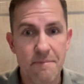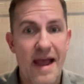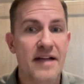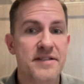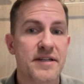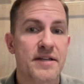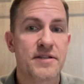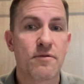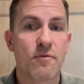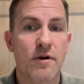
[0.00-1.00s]
masses
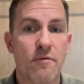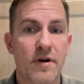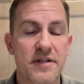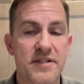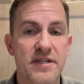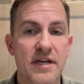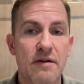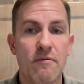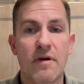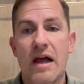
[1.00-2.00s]
to where we're going to
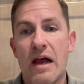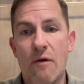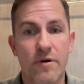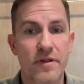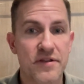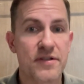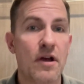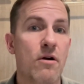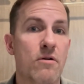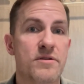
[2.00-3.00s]
see where this
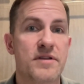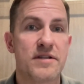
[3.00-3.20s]
goes?